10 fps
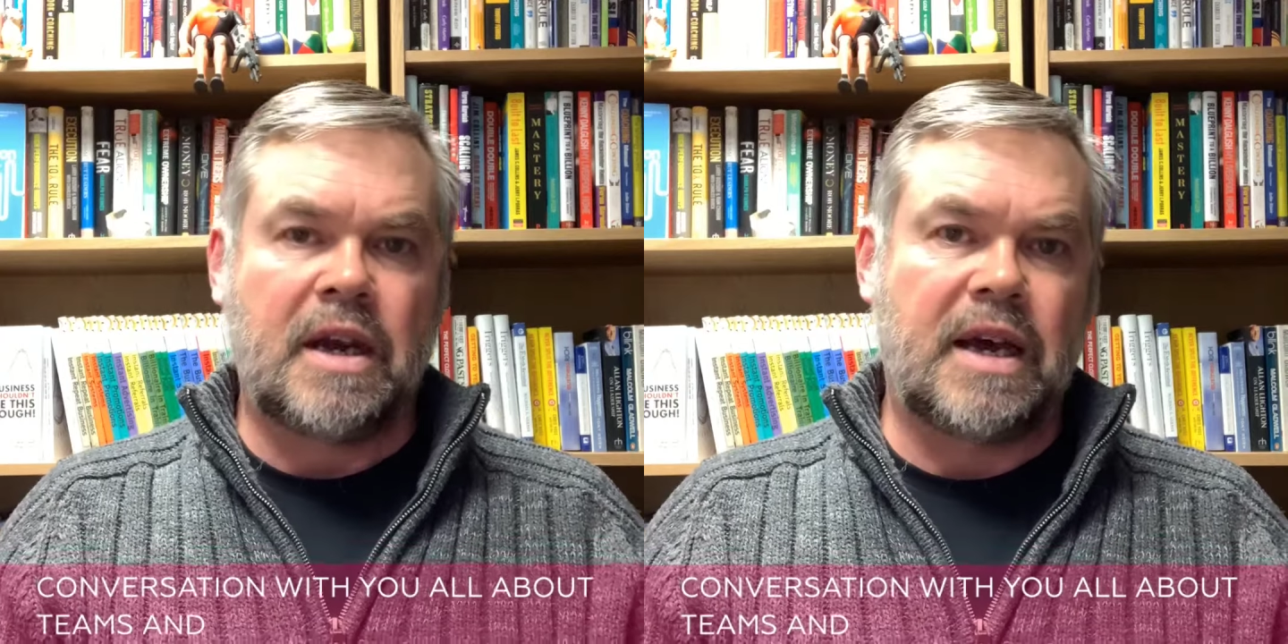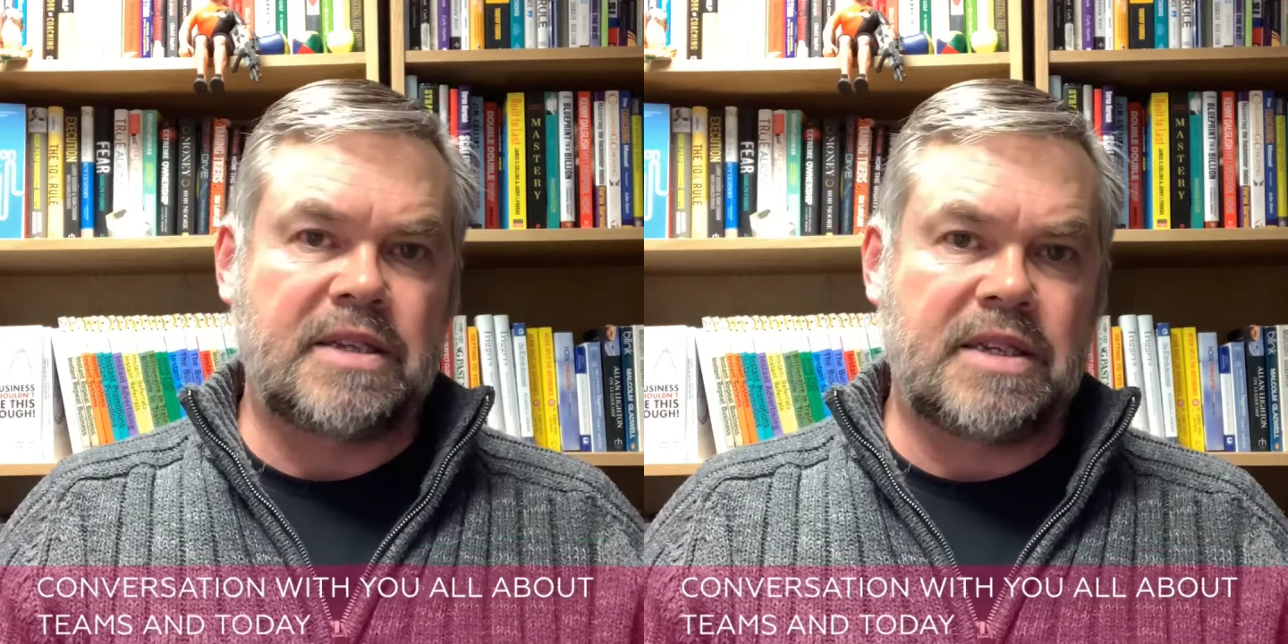
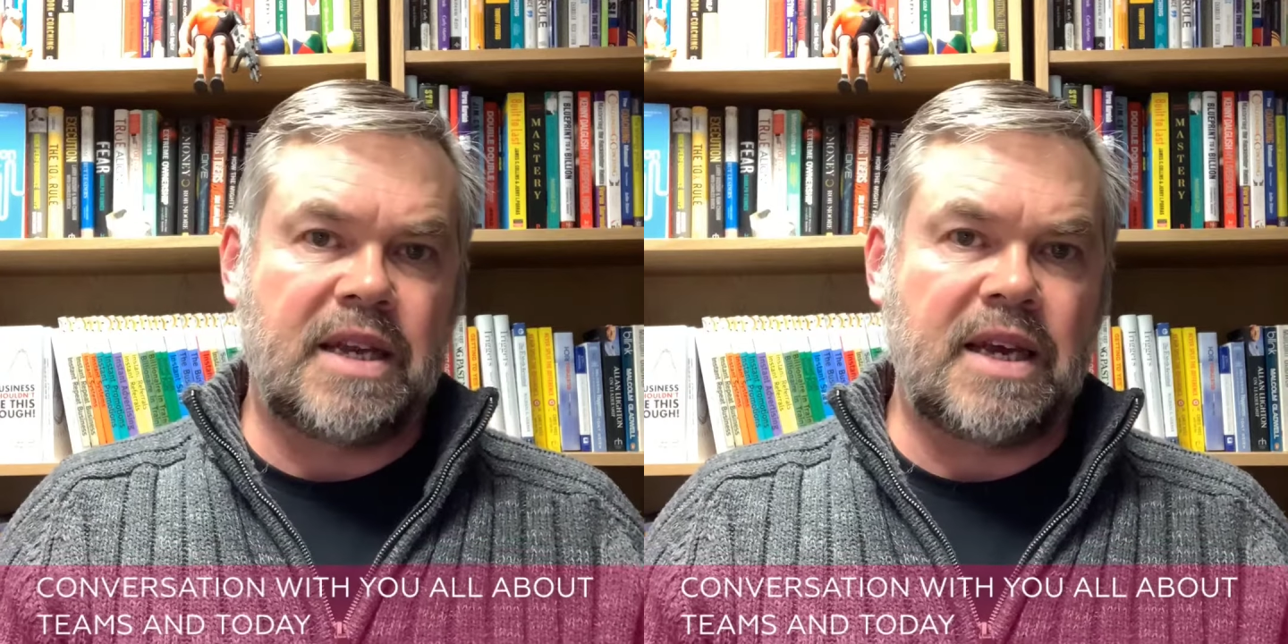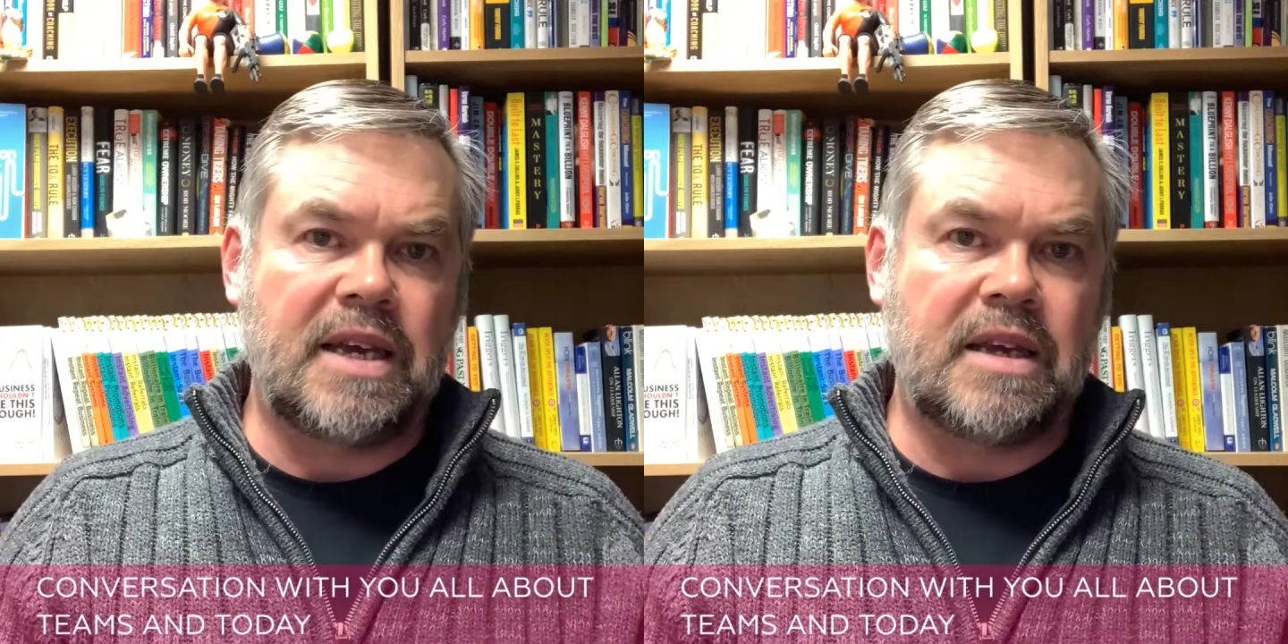and
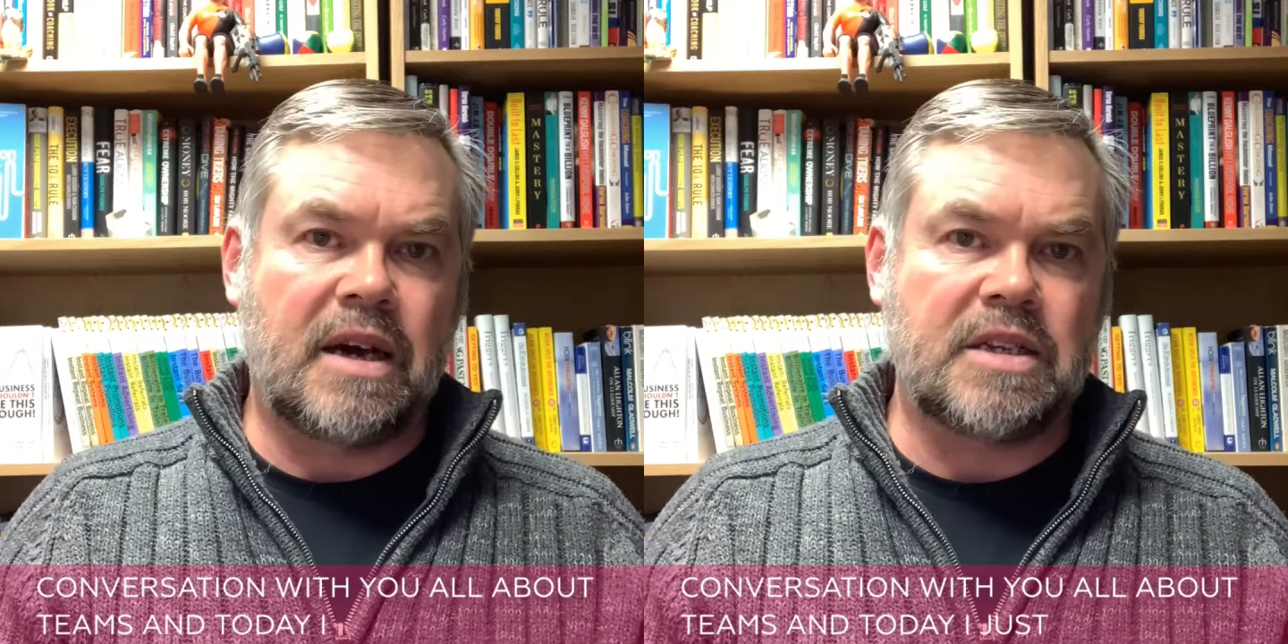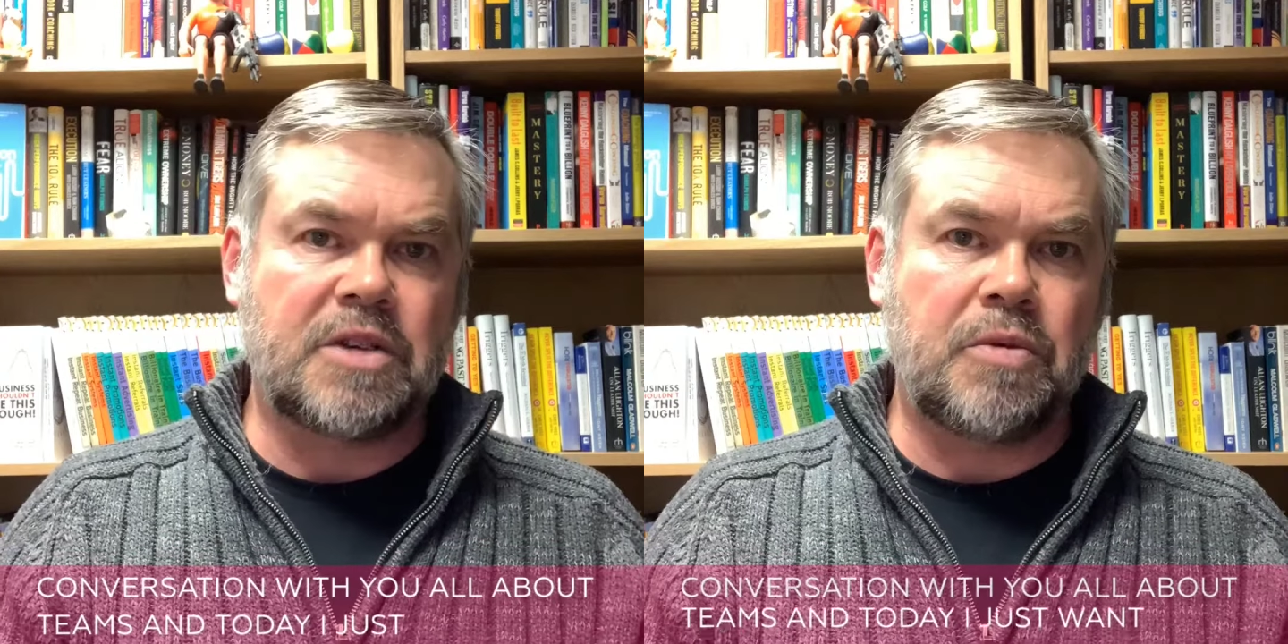today
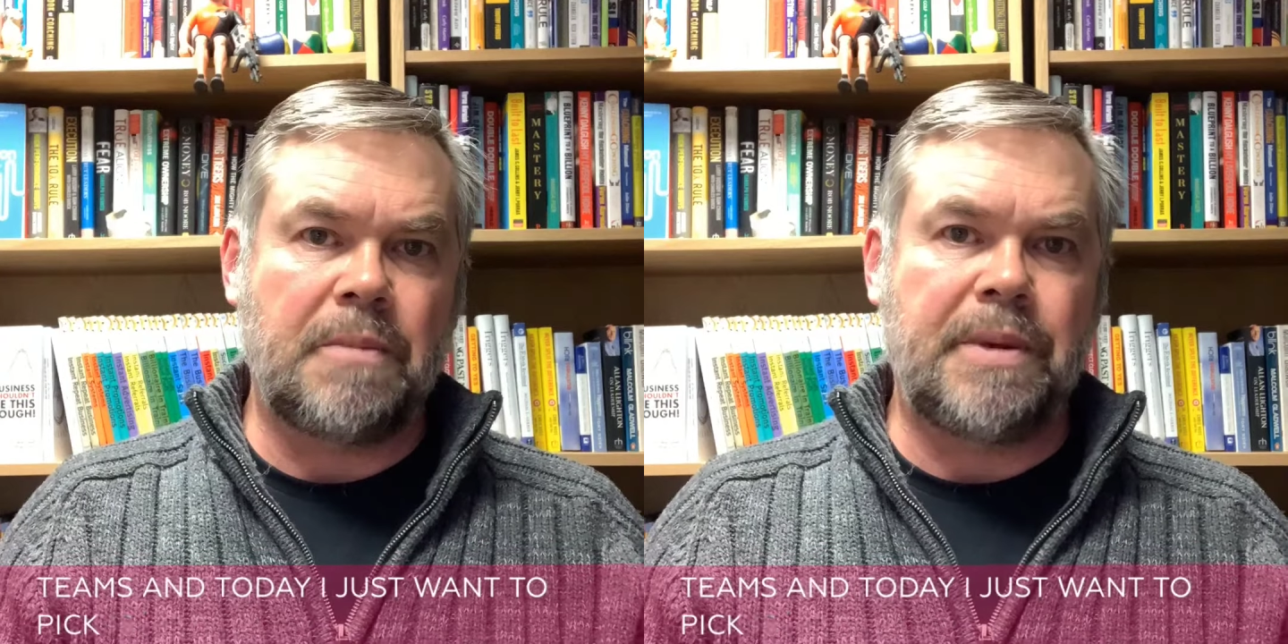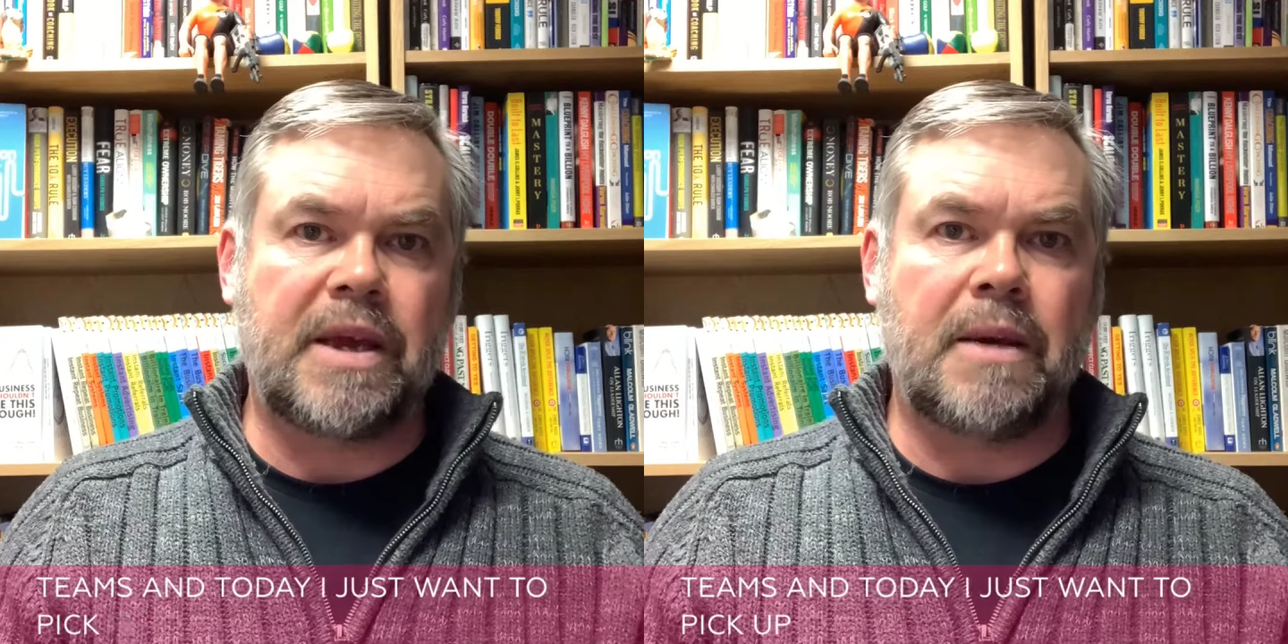I just want
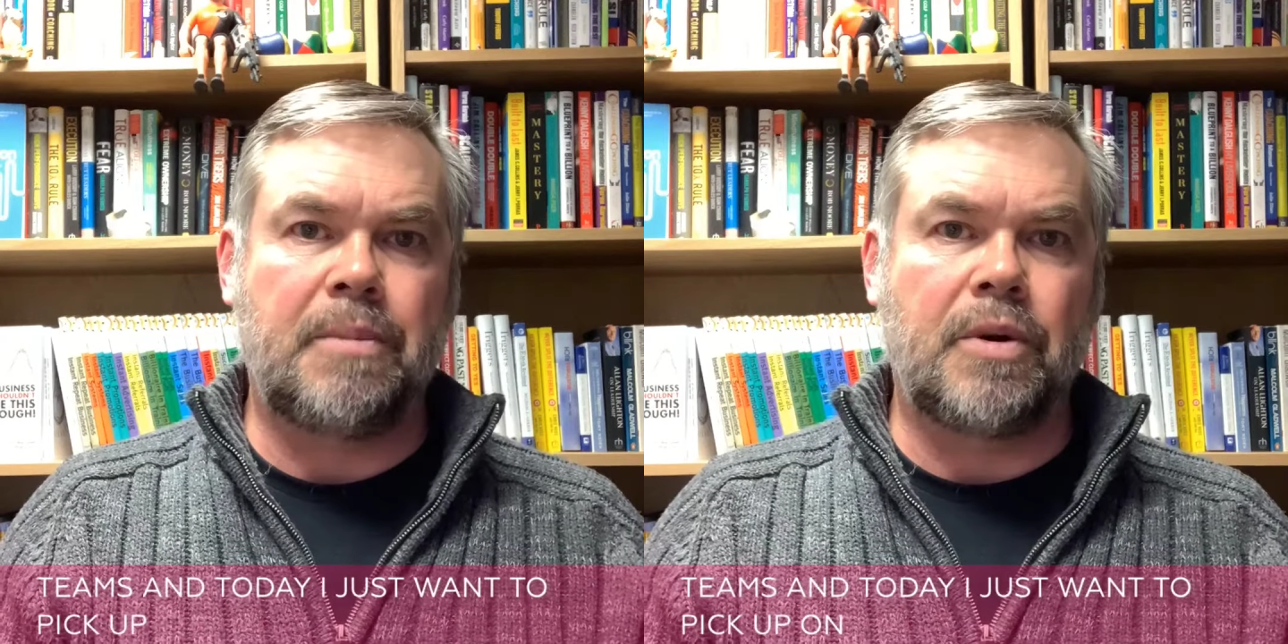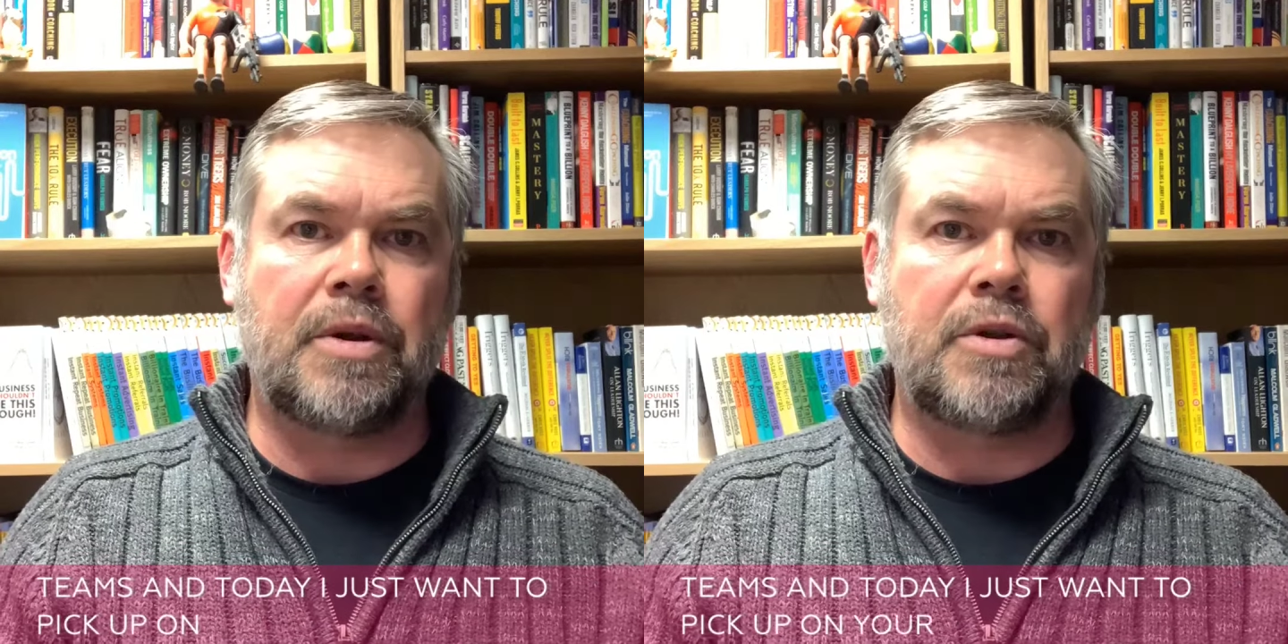to pick up on